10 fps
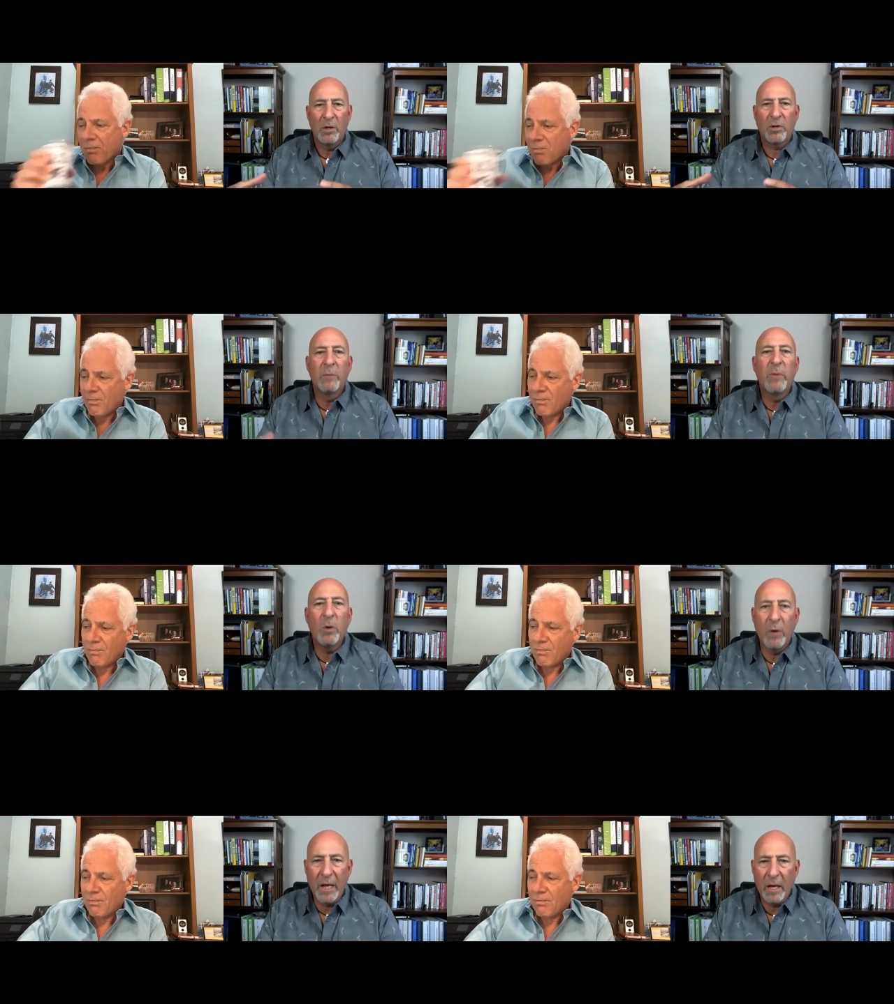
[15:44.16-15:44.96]

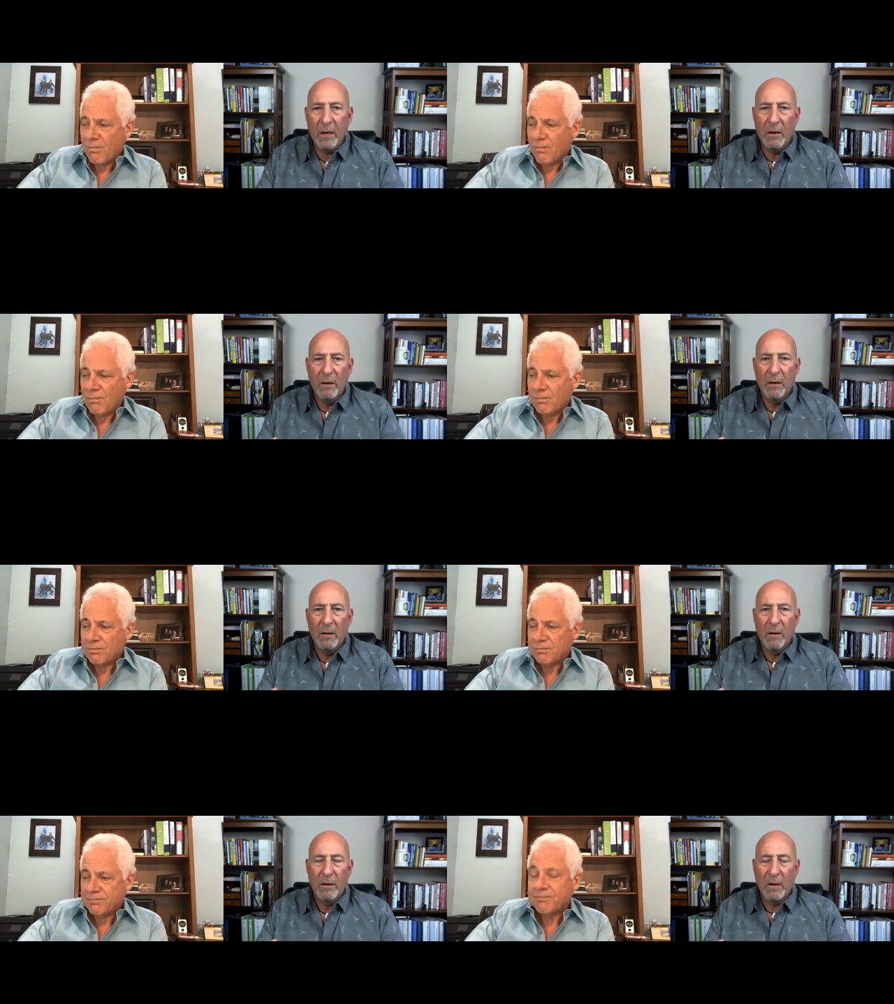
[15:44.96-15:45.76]
Speaker 1: community
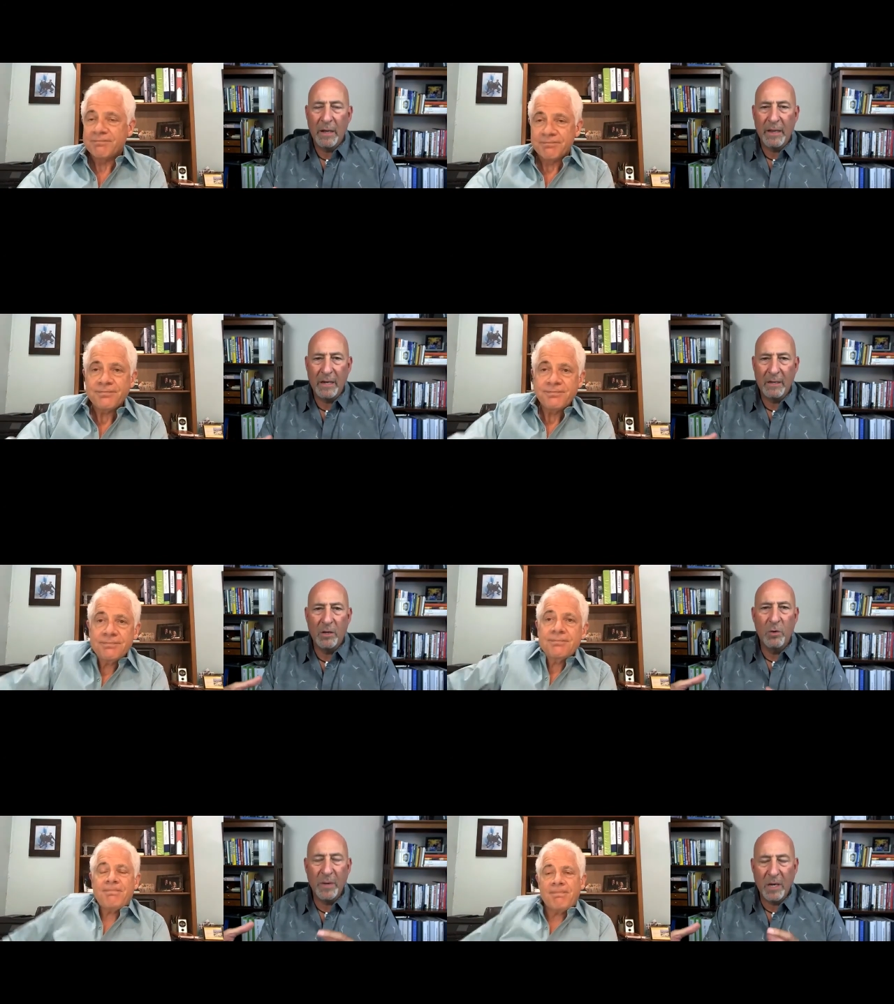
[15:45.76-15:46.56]
and and
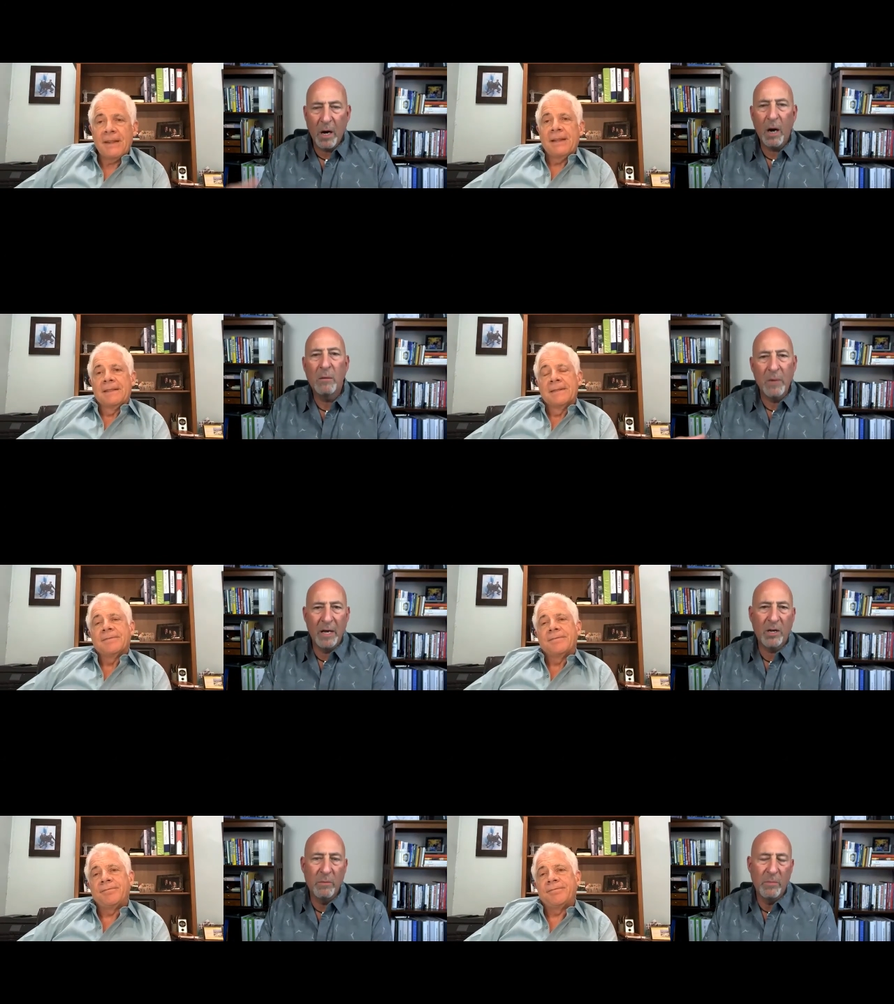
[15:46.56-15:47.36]
you become
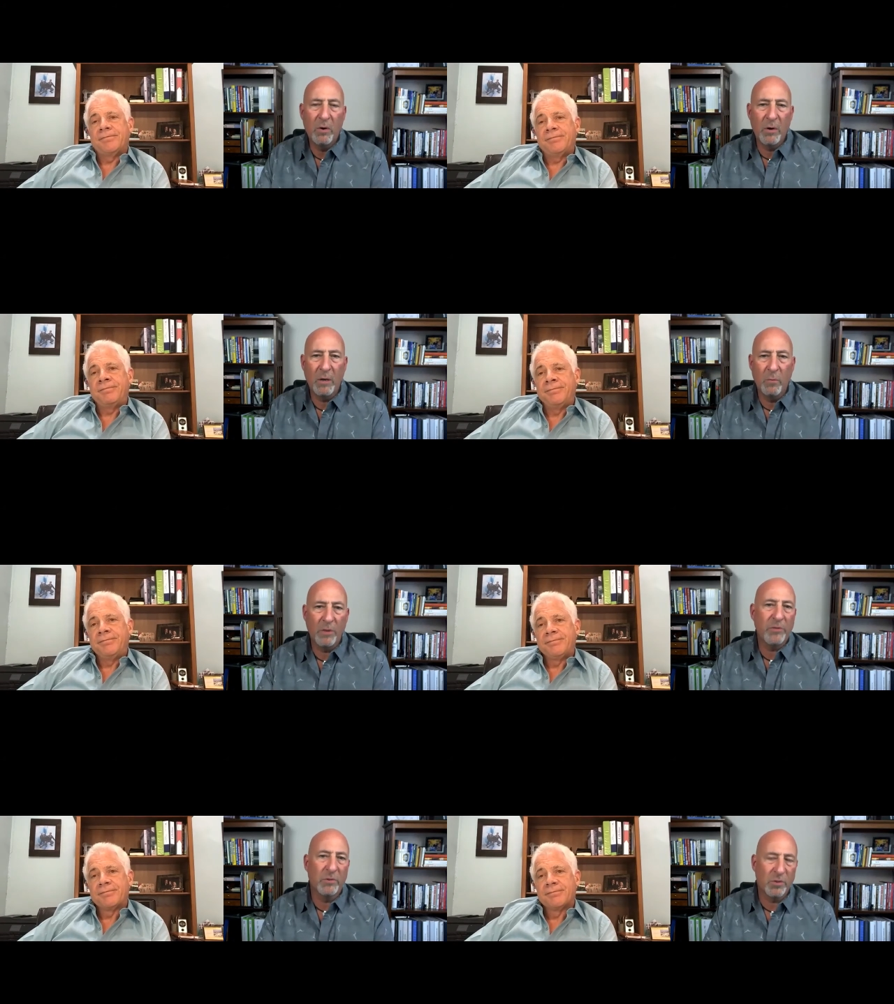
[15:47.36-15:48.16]
a community
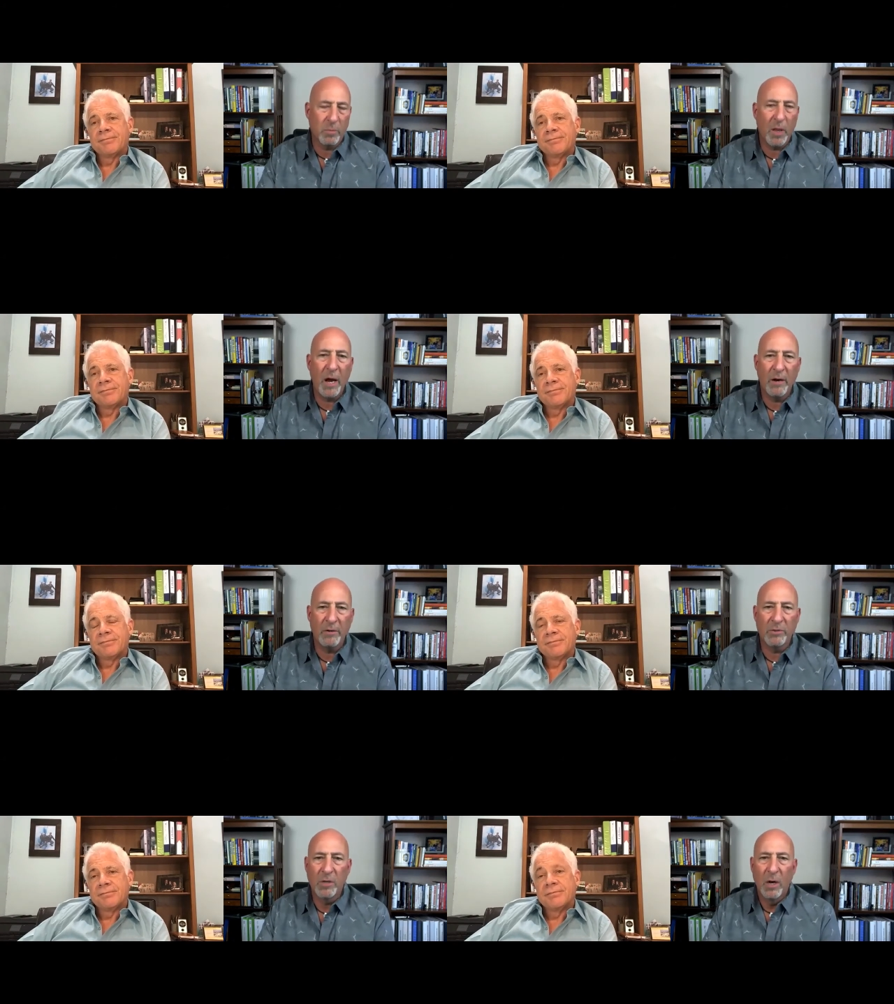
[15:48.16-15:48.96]
with your
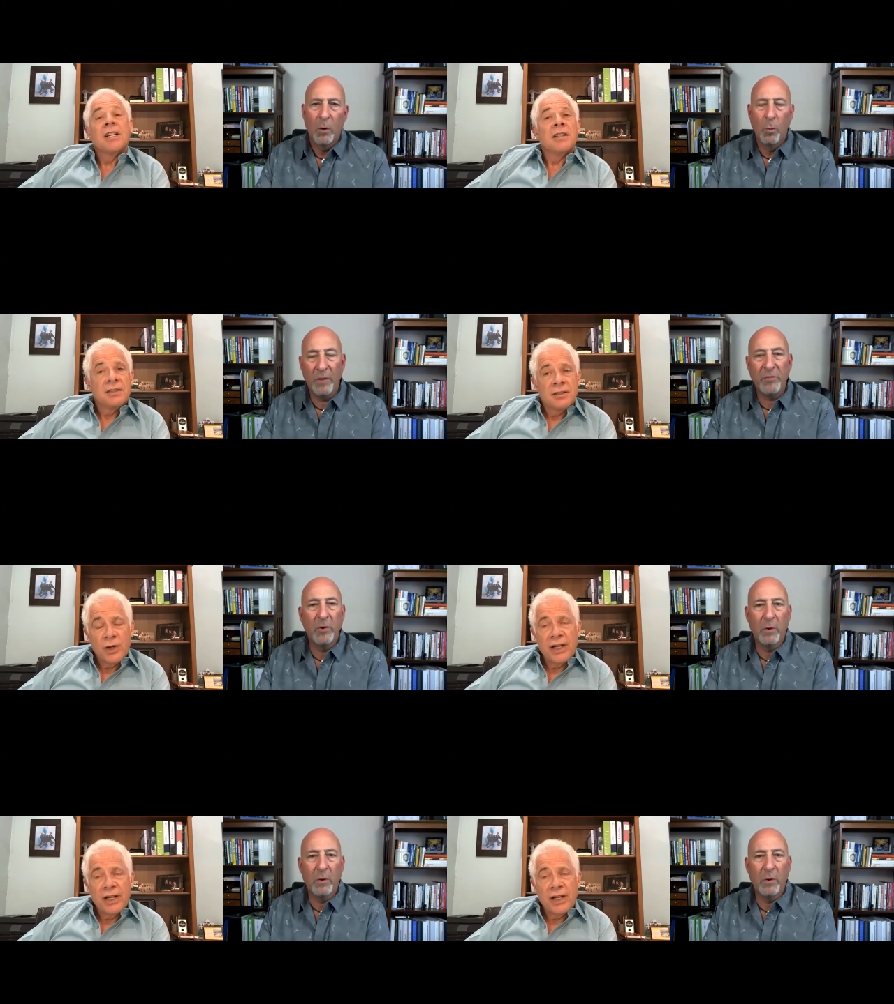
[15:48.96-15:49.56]
suppliers with right.